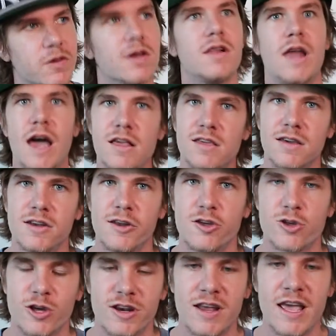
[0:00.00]
classic
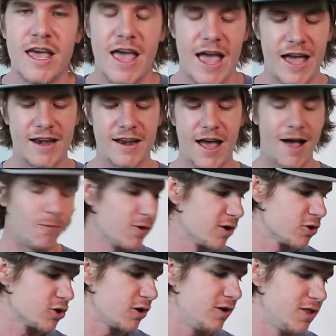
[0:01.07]
edition, and we're gonna
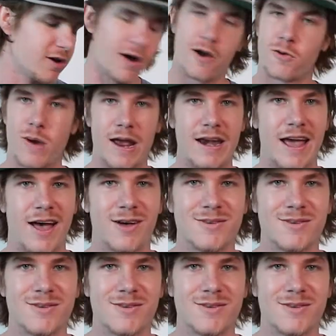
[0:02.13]
show you the card right now.